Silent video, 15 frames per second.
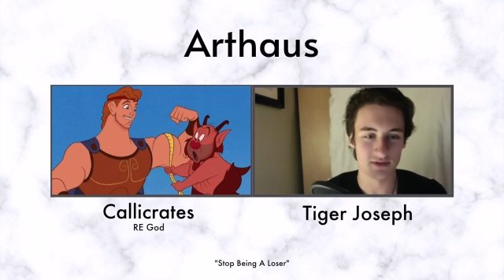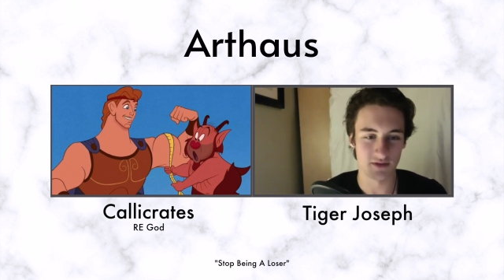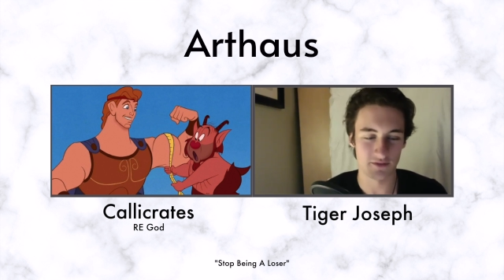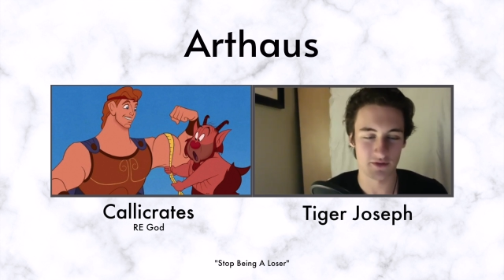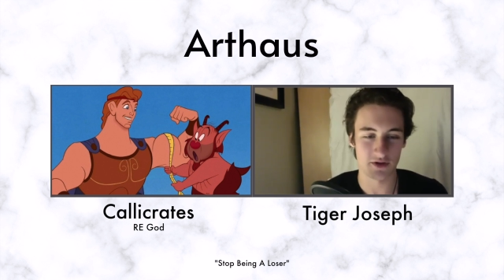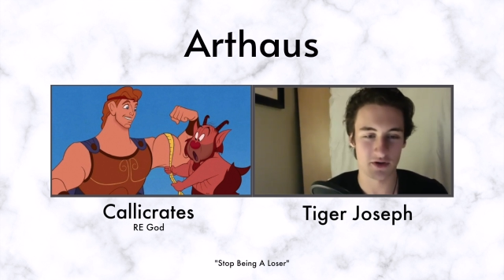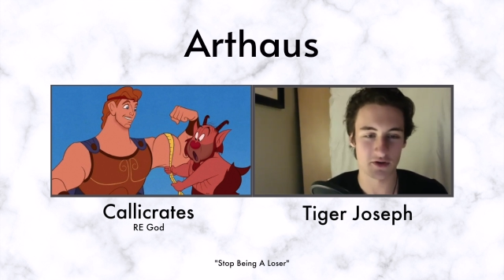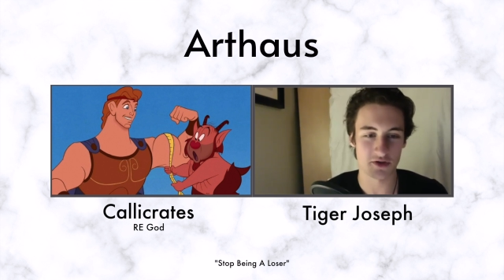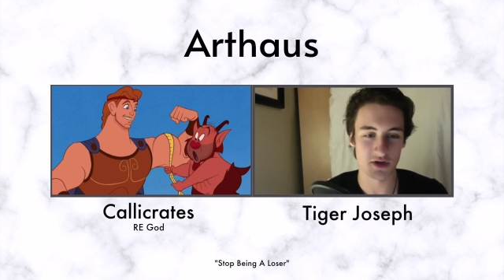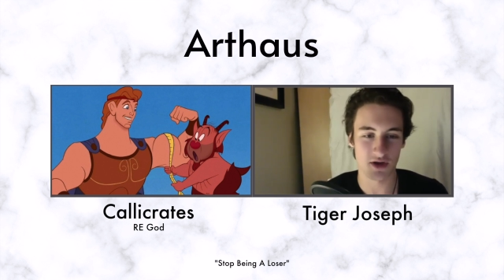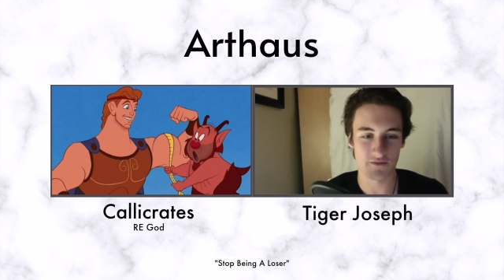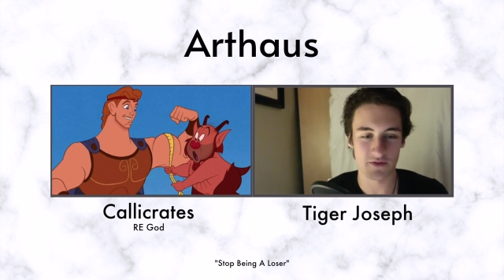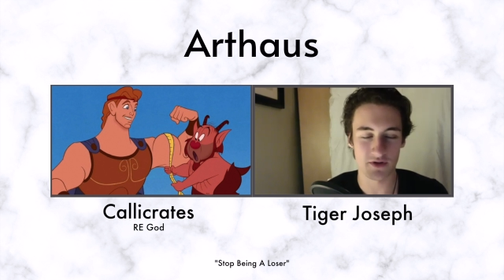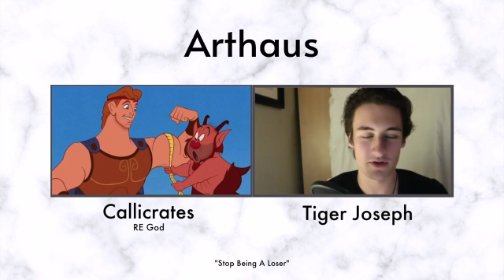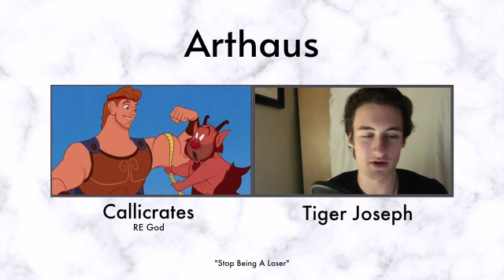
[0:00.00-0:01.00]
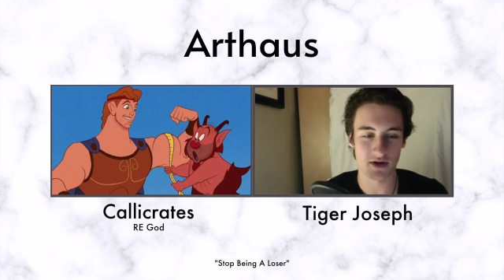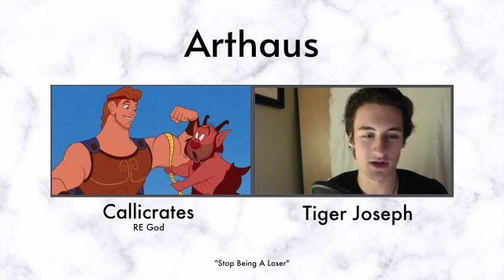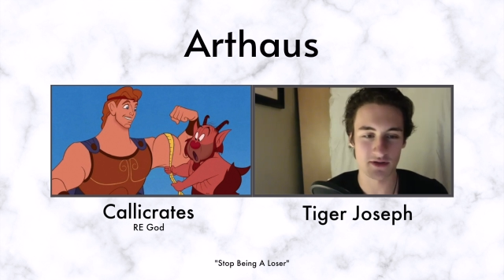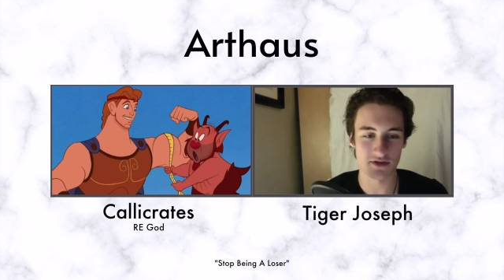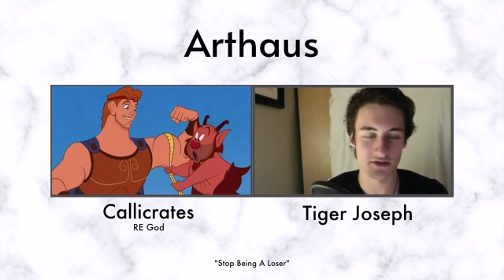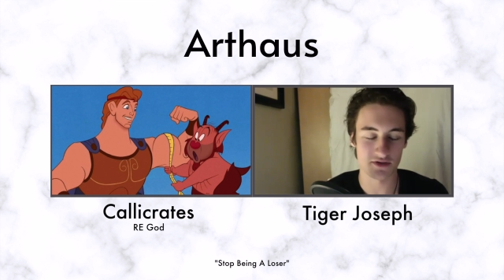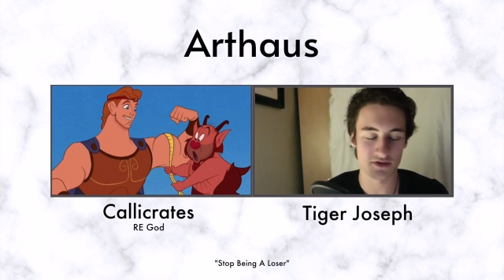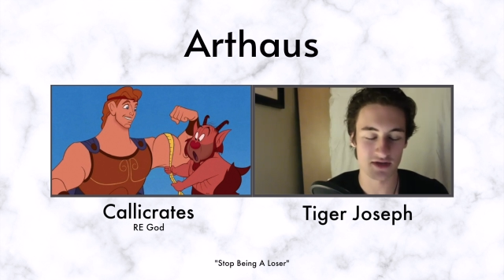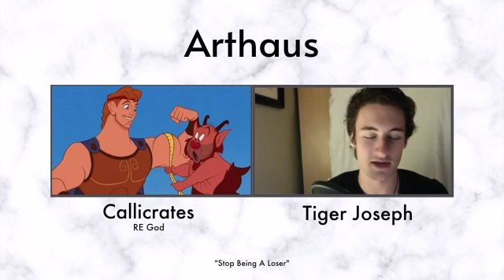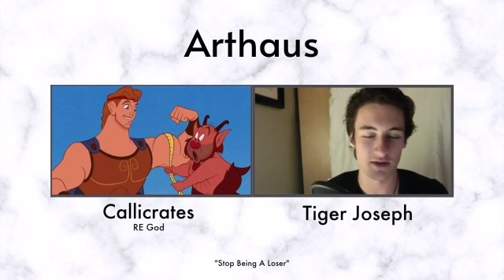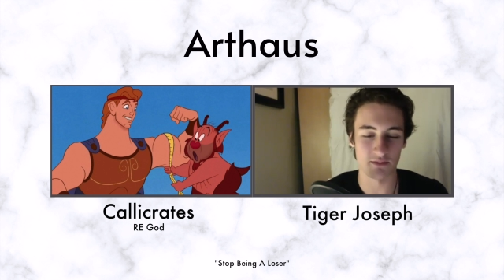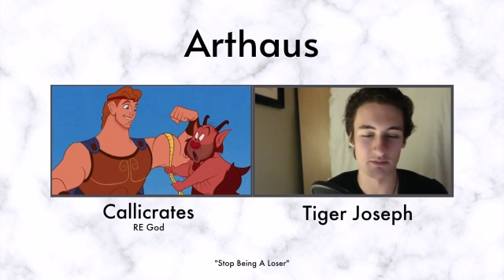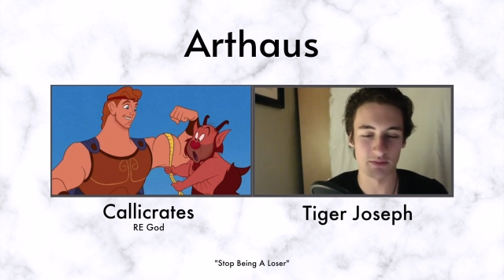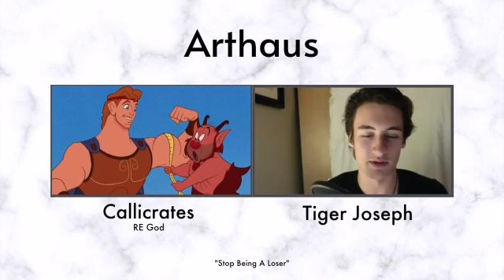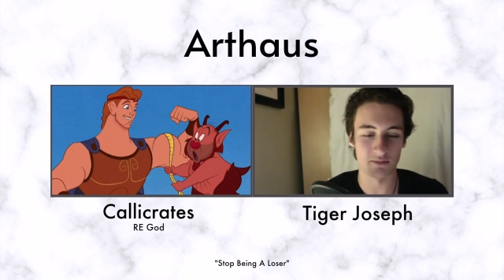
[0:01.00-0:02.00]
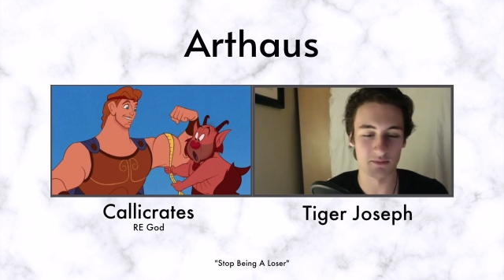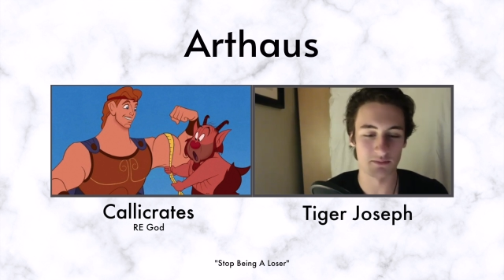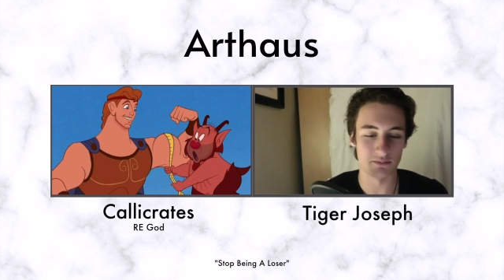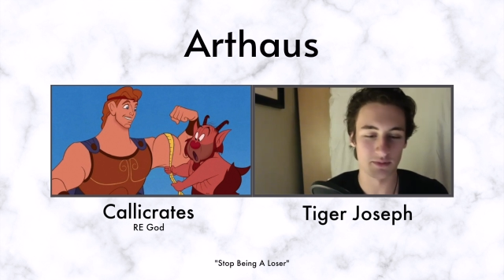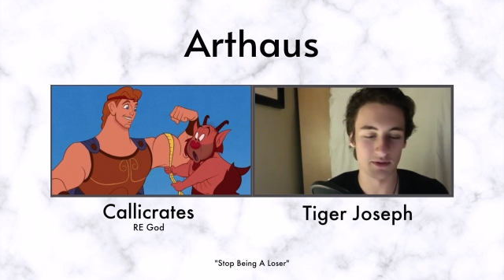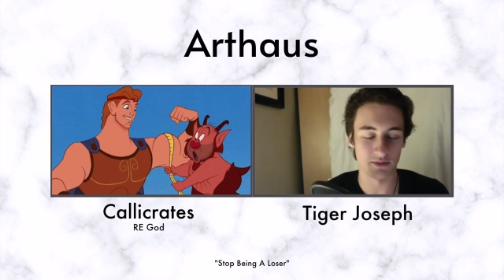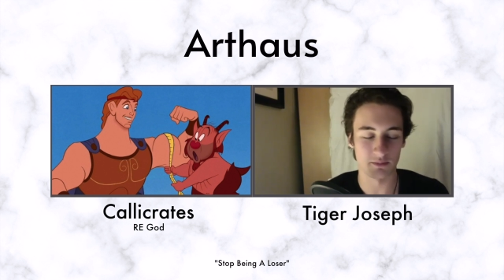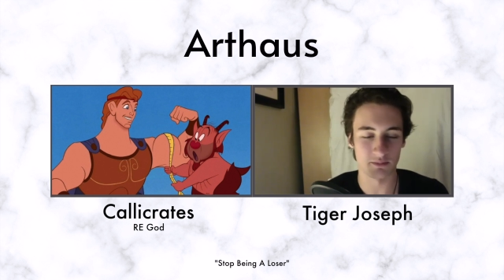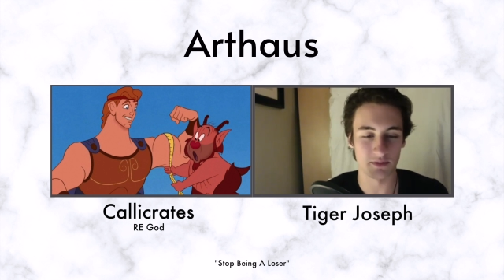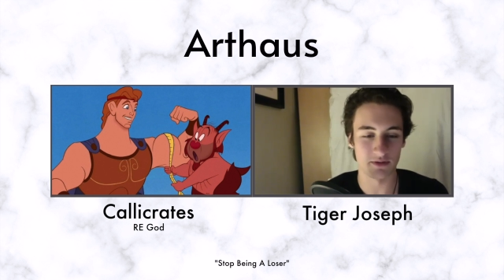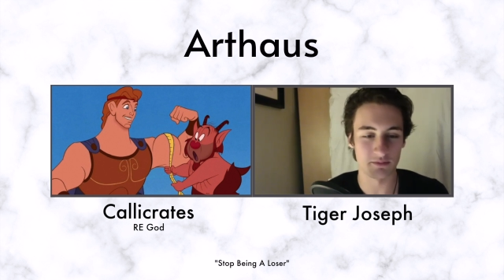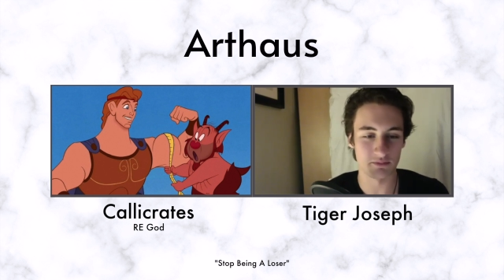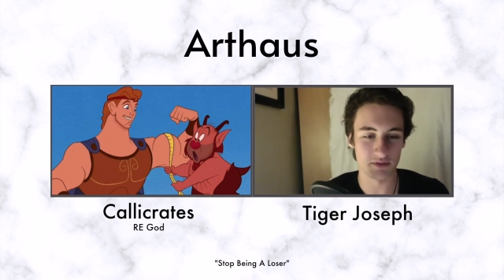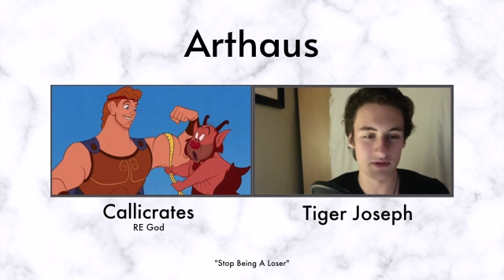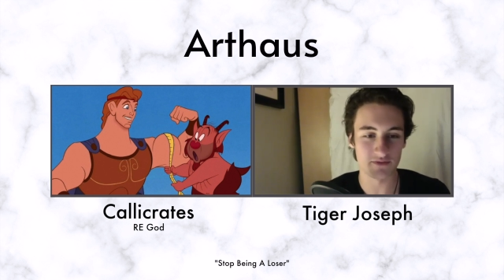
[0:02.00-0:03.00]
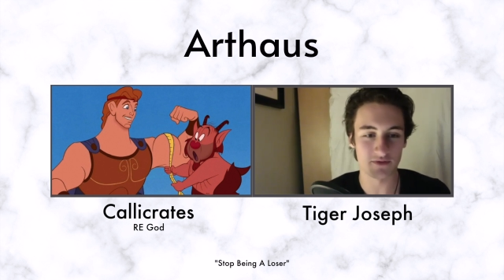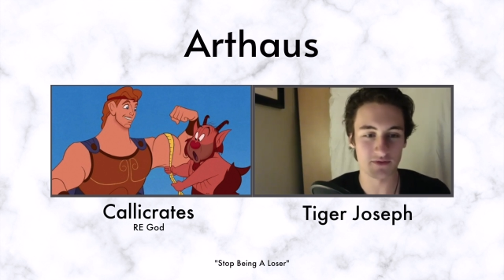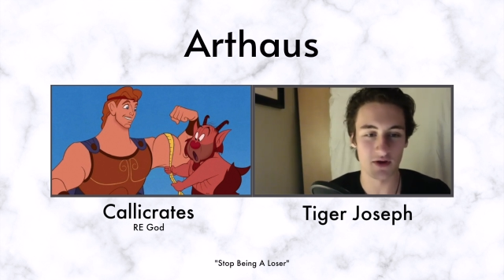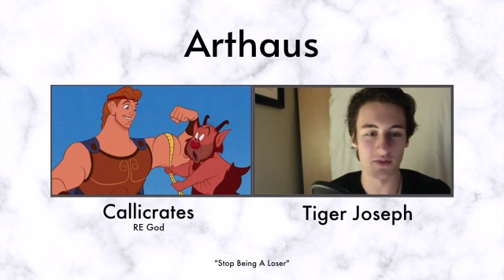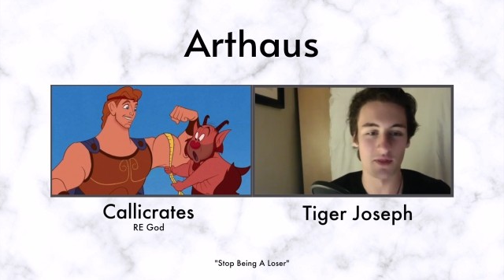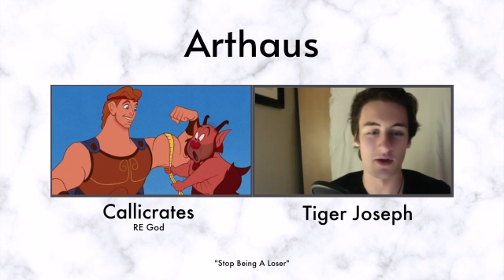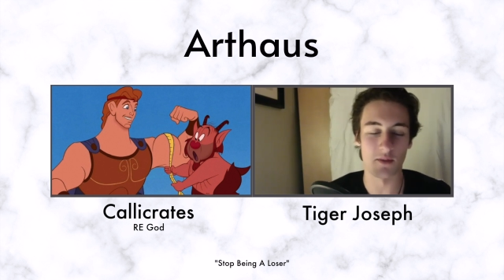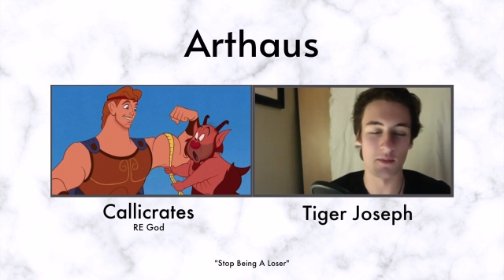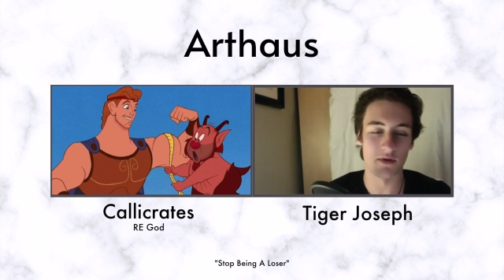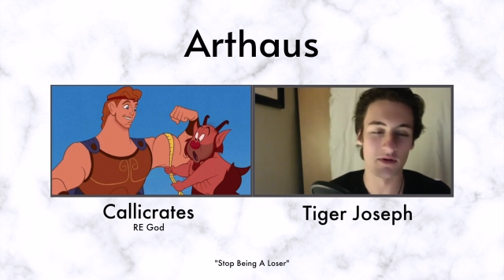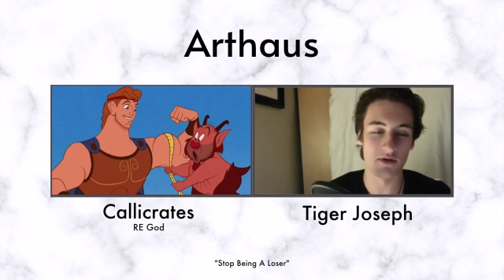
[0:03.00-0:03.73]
I feel like our ancestors had a bit of beef on them.